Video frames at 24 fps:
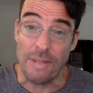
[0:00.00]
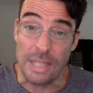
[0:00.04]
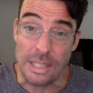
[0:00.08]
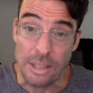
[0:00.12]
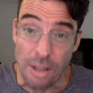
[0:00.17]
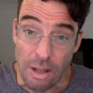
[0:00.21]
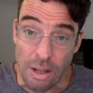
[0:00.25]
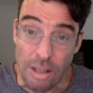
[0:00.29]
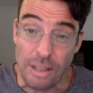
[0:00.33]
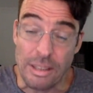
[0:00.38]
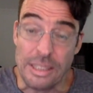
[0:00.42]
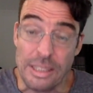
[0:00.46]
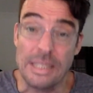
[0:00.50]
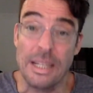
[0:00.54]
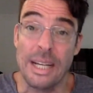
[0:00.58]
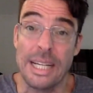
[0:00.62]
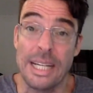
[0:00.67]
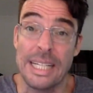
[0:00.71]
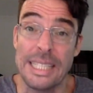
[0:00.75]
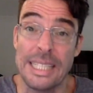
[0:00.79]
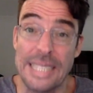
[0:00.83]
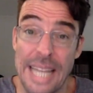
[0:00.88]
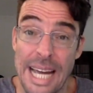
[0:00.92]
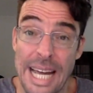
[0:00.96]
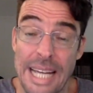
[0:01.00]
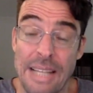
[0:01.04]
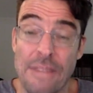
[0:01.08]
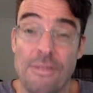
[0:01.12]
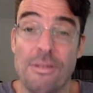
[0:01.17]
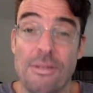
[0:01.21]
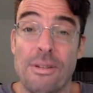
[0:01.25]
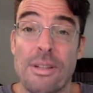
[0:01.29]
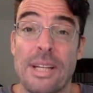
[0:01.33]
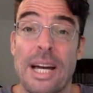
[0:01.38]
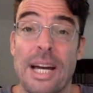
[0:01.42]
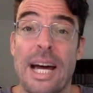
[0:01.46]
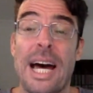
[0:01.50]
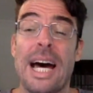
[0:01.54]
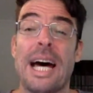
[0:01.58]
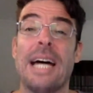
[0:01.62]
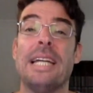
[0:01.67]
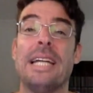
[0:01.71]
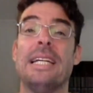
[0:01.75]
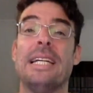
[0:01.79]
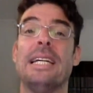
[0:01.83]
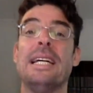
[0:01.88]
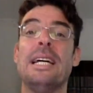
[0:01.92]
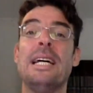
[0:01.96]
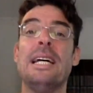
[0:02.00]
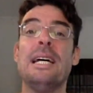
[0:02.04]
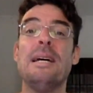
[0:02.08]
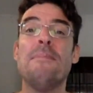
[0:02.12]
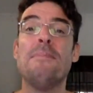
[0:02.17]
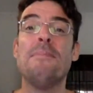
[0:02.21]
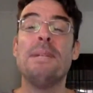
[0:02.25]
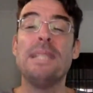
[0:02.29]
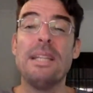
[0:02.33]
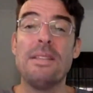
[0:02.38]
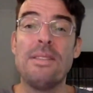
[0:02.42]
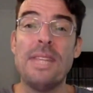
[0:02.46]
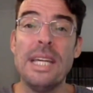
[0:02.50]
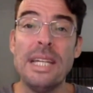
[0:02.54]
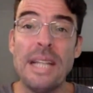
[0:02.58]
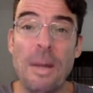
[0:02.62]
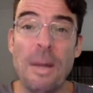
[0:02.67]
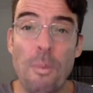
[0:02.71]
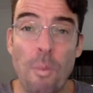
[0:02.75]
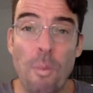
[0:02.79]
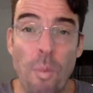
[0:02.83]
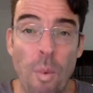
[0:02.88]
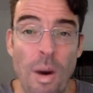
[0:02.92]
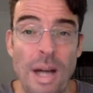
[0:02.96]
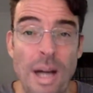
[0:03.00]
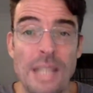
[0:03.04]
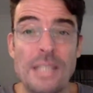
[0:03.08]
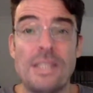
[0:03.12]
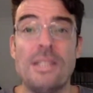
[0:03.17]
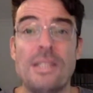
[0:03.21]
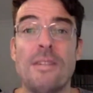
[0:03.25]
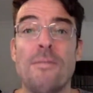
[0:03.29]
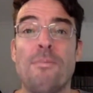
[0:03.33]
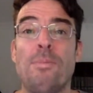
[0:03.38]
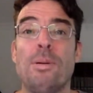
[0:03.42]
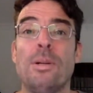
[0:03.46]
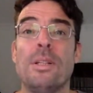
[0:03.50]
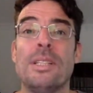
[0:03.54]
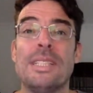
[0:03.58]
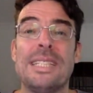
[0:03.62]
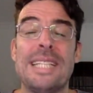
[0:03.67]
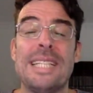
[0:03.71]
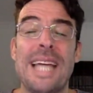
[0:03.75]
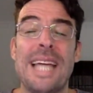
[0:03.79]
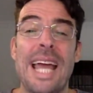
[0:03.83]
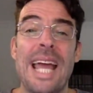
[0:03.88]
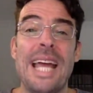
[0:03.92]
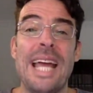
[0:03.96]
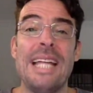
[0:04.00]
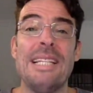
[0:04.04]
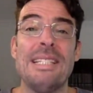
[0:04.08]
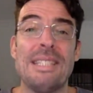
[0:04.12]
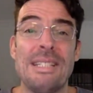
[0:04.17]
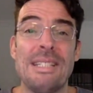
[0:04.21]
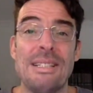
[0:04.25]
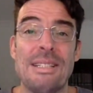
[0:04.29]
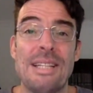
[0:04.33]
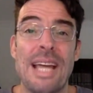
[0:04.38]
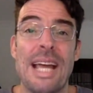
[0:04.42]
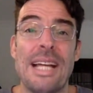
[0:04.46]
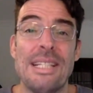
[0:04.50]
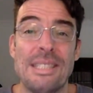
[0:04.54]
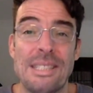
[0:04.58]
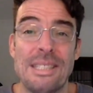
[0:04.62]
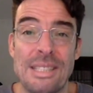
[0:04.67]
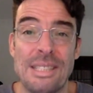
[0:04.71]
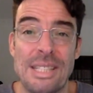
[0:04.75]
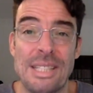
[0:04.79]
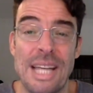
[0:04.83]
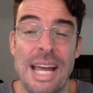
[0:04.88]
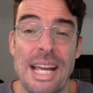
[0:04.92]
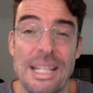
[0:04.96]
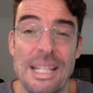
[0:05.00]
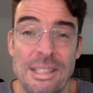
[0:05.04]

dollar is like a dagger through the heart, but you'd think once you've put tens and tens and tens